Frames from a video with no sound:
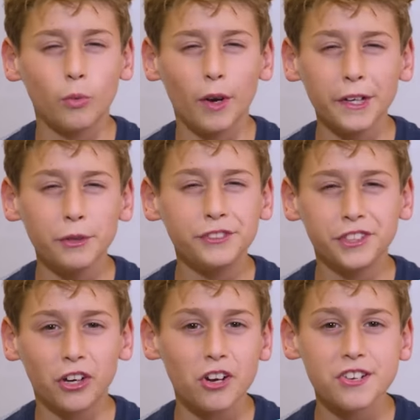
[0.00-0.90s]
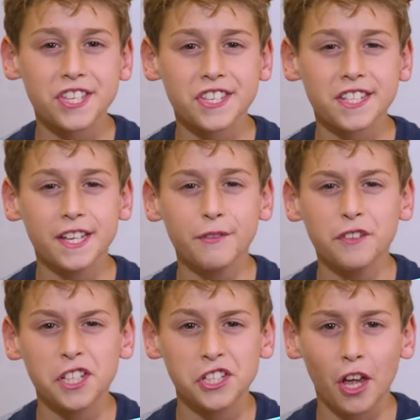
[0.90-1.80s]
Why do dogs sniff
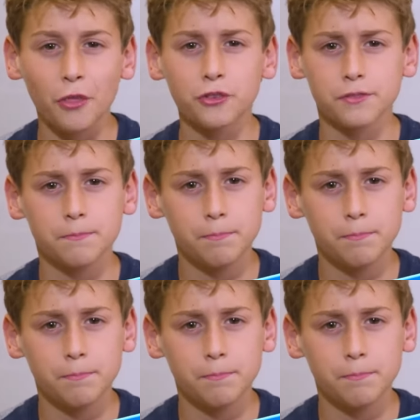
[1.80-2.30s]
each other's